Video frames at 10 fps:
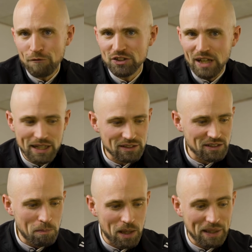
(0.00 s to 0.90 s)
a size to
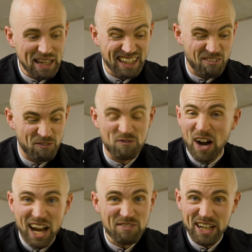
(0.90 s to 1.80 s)
maybe like a
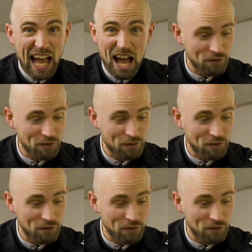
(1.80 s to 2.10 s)
5.5.